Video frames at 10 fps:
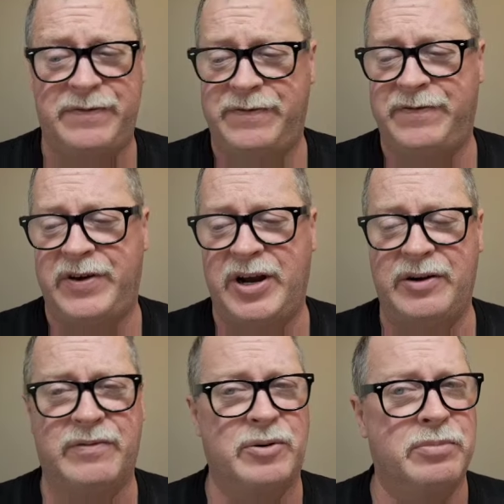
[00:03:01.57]

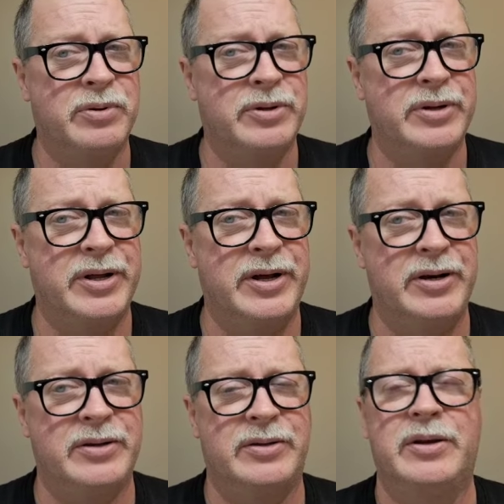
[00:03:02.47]
favorite
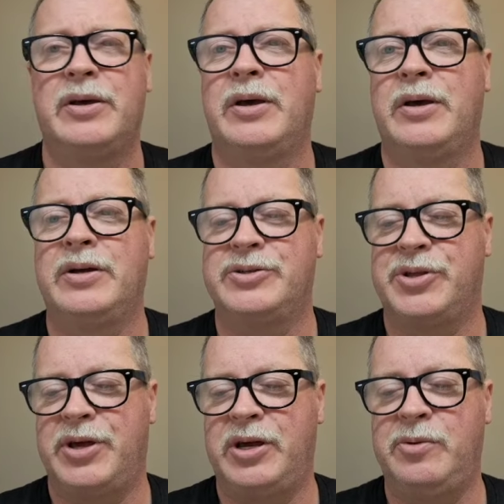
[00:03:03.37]
plate is
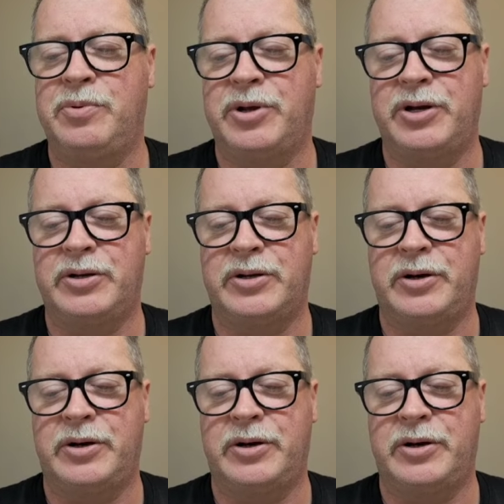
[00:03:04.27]
the E-plate.